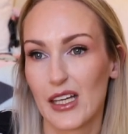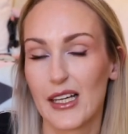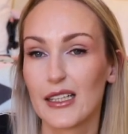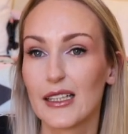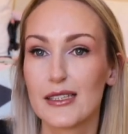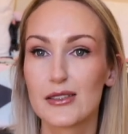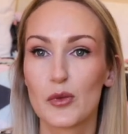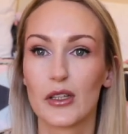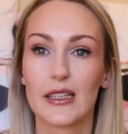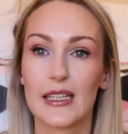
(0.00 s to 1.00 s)
It is
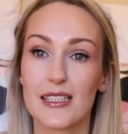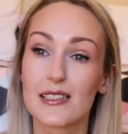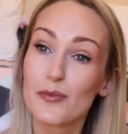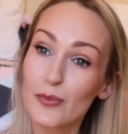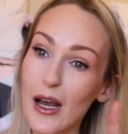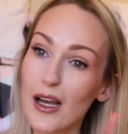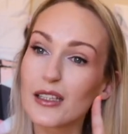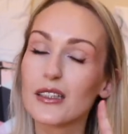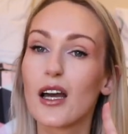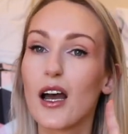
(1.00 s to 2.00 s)
what it is.
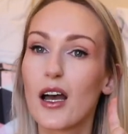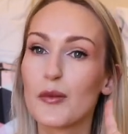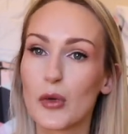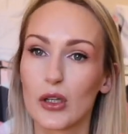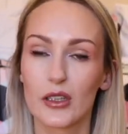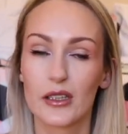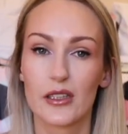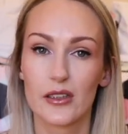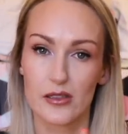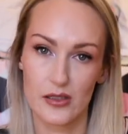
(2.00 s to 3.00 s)
But I'm not
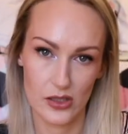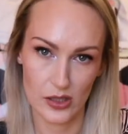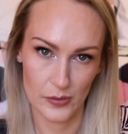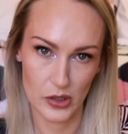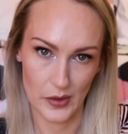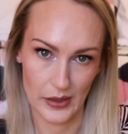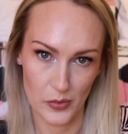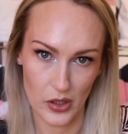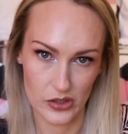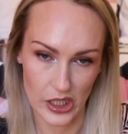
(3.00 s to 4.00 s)
gonna stop doing the
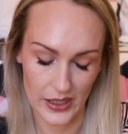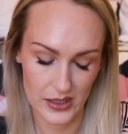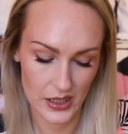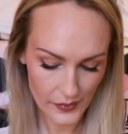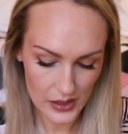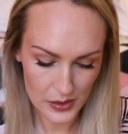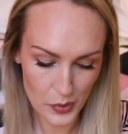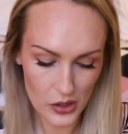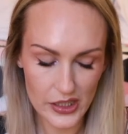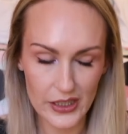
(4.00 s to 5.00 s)
project. The
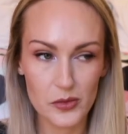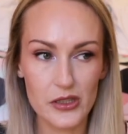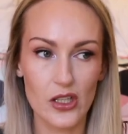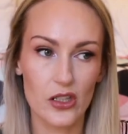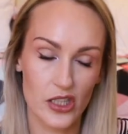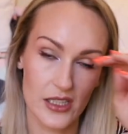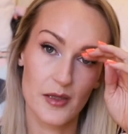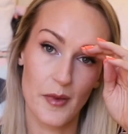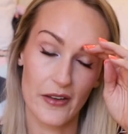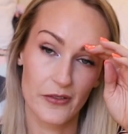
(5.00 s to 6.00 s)
project was not just
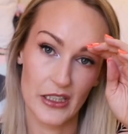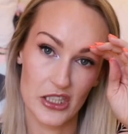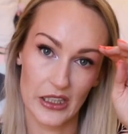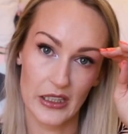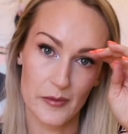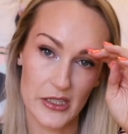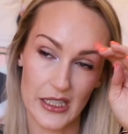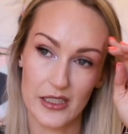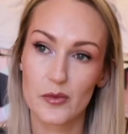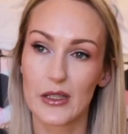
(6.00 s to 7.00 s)
about finishing
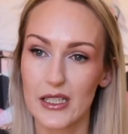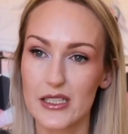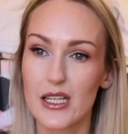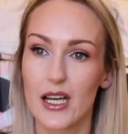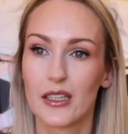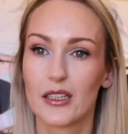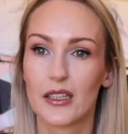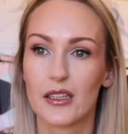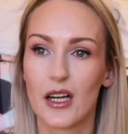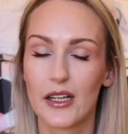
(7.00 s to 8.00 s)
lipsticks. When I started
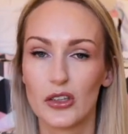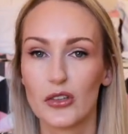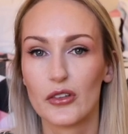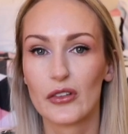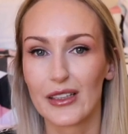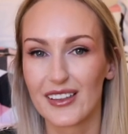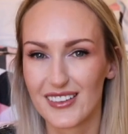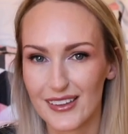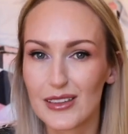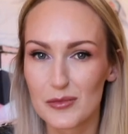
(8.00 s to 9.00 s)
it, I knew that
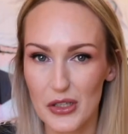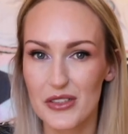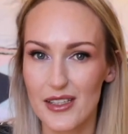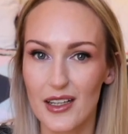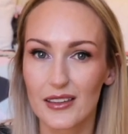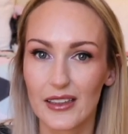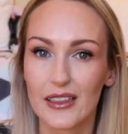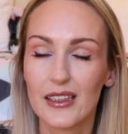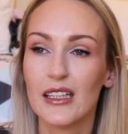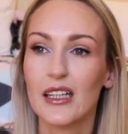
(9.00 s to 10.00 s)
most
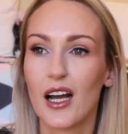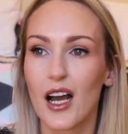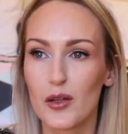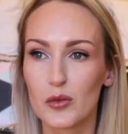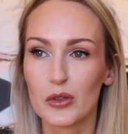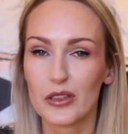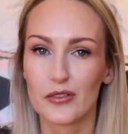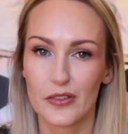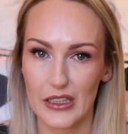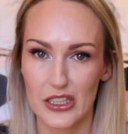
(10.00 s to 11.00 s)
likely I wouldn't
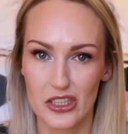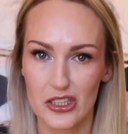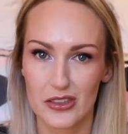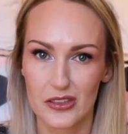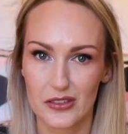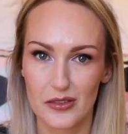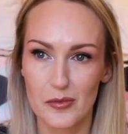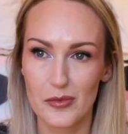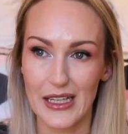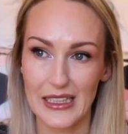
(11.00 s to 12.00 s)
finish
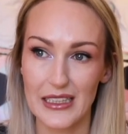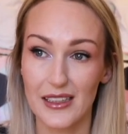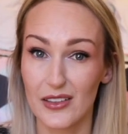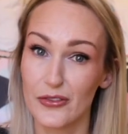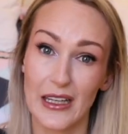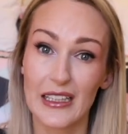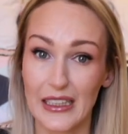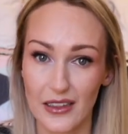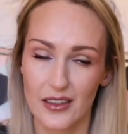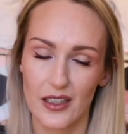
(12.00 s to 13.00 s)
many, if
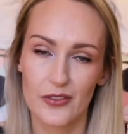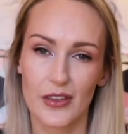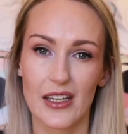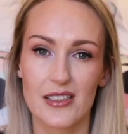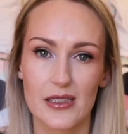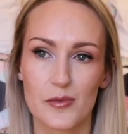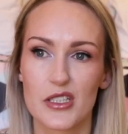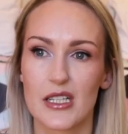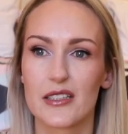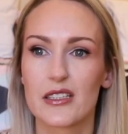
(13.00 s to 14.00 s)
any, of these
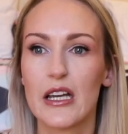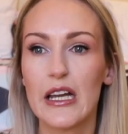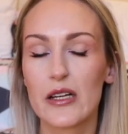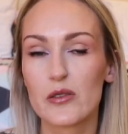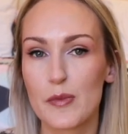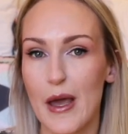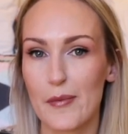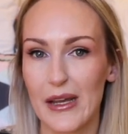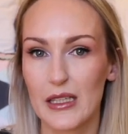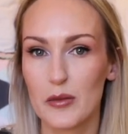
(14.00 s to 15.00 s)
lipsticks. It was about
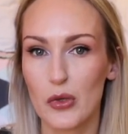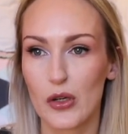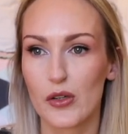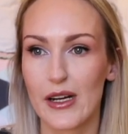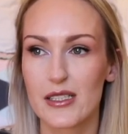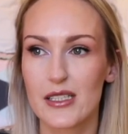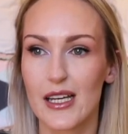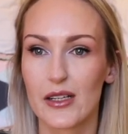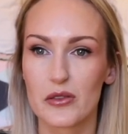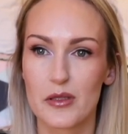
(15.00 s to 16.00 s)
making progress
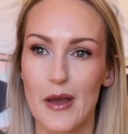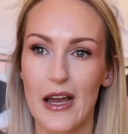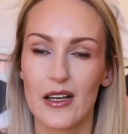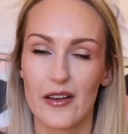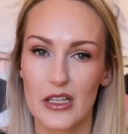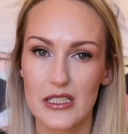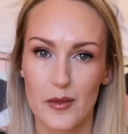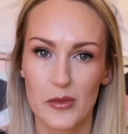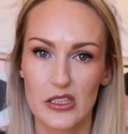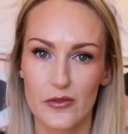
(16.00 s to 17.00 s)
and it was about having
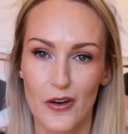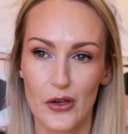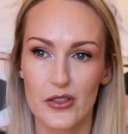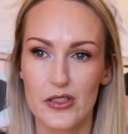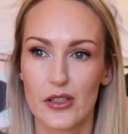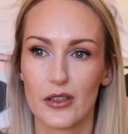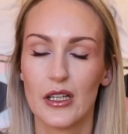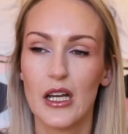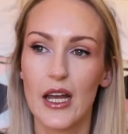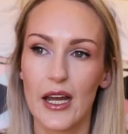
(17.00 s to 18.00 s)
something to focus on.
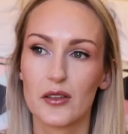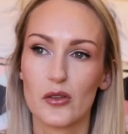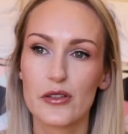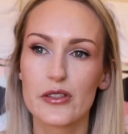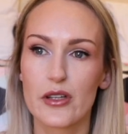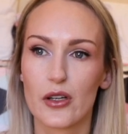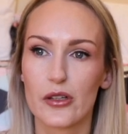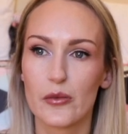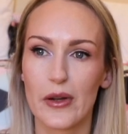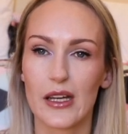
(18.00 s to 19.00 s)
And
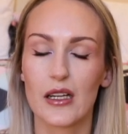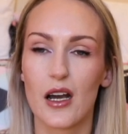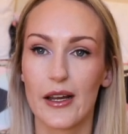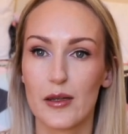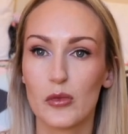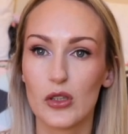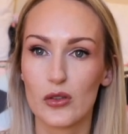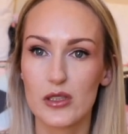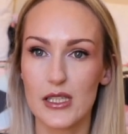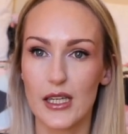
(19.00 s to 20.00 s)
also when I am
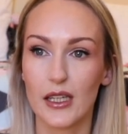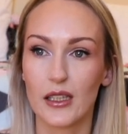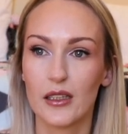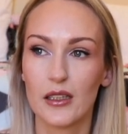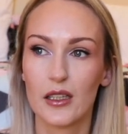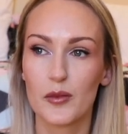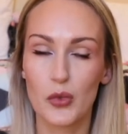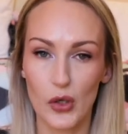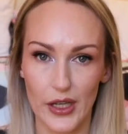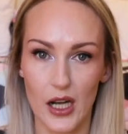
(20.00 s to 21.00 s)
using
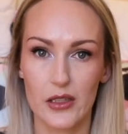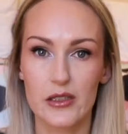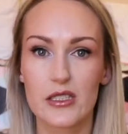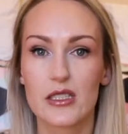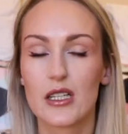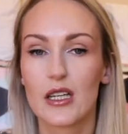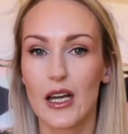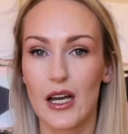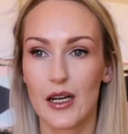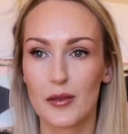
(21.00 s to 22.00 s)
products
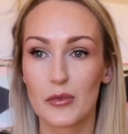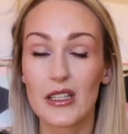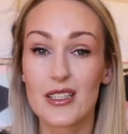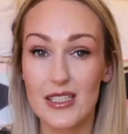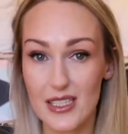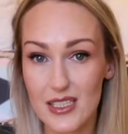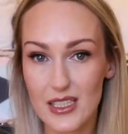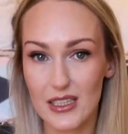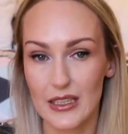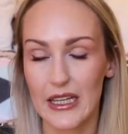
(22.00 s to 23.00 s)
um,
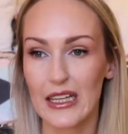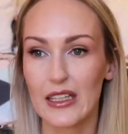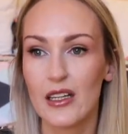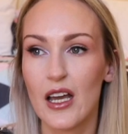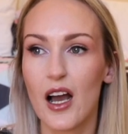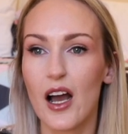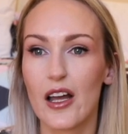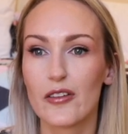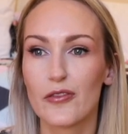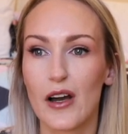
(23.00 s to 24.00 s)
consistently,
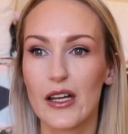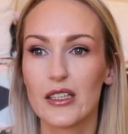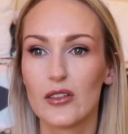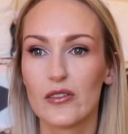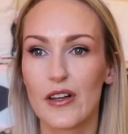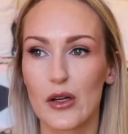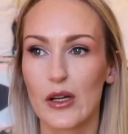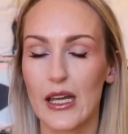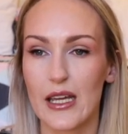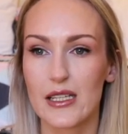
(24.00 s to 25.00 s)
I find it
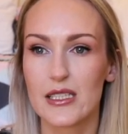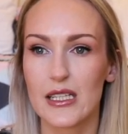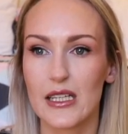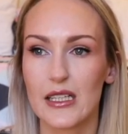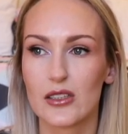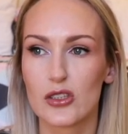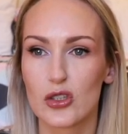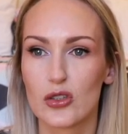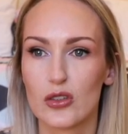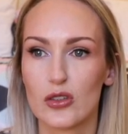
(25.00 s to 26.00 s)
very easy
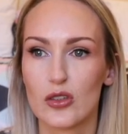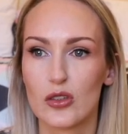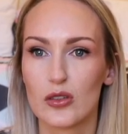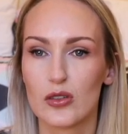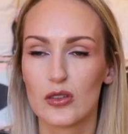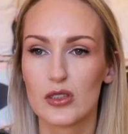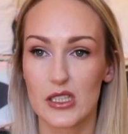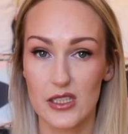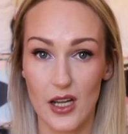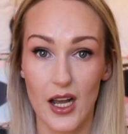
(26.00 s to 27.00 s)
to
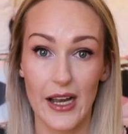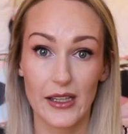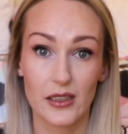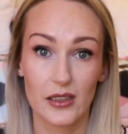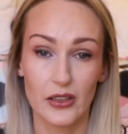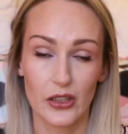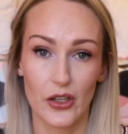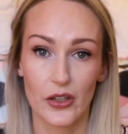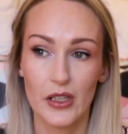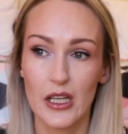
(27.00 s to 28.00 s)
decide, you
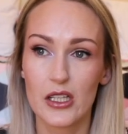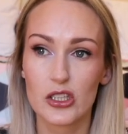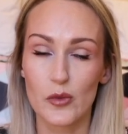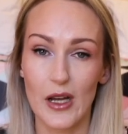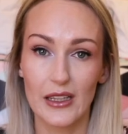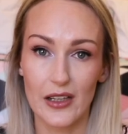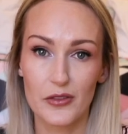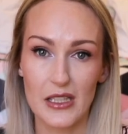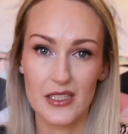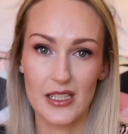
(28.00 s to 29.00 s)
know, do I love
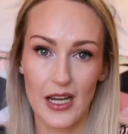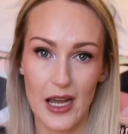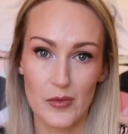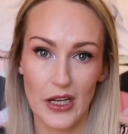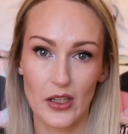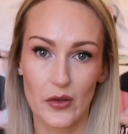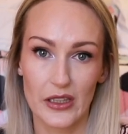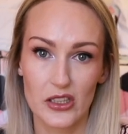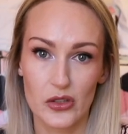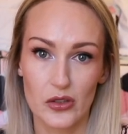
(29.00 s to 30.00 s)
this and am I
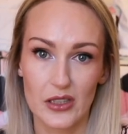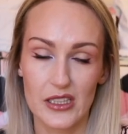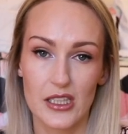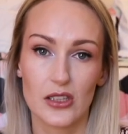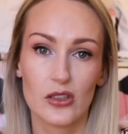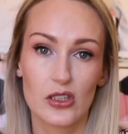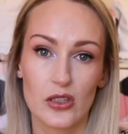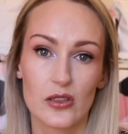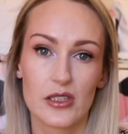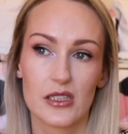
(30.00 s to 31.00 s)
going to continue to
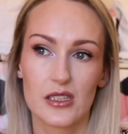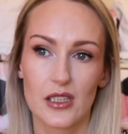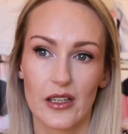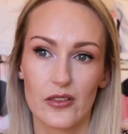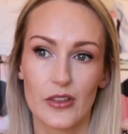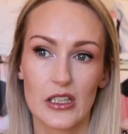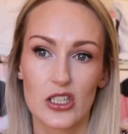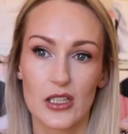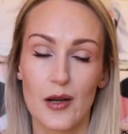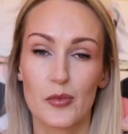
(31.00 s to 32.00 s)
use it until I finish
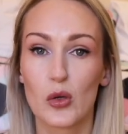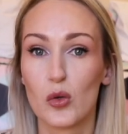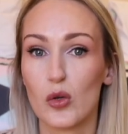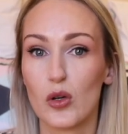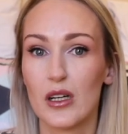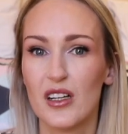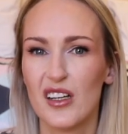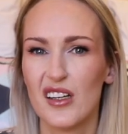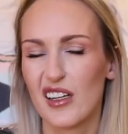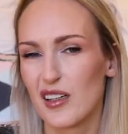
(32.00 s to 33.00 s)
it up? Or
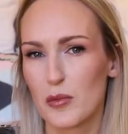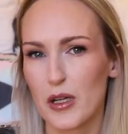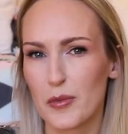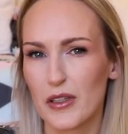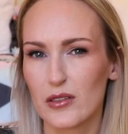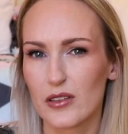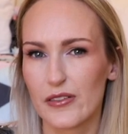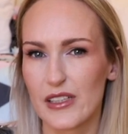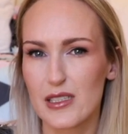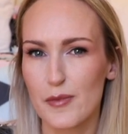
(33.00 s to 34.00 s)
am I a bit on the
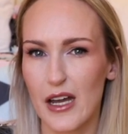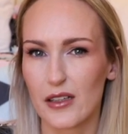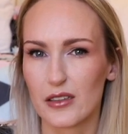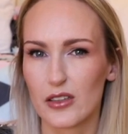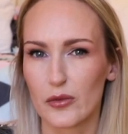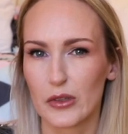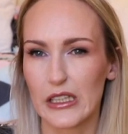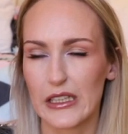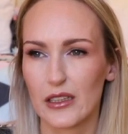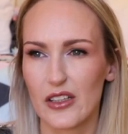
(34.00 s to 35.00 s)
fence about it, not
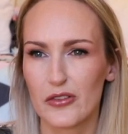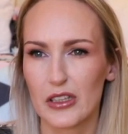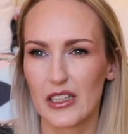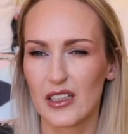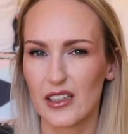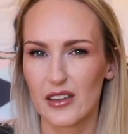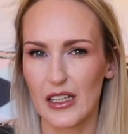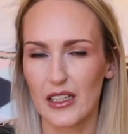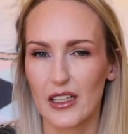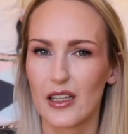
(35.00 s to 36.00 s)
really in love with it, and
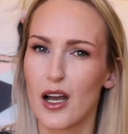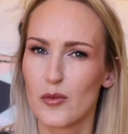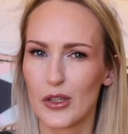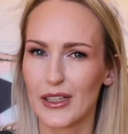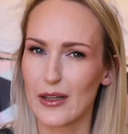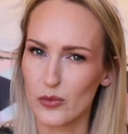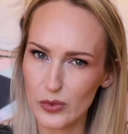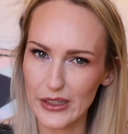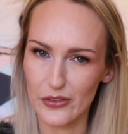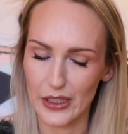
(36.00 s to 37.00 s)
thinking I want to get
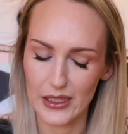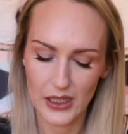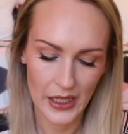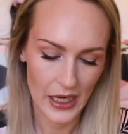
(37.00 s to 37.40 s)
rid of it?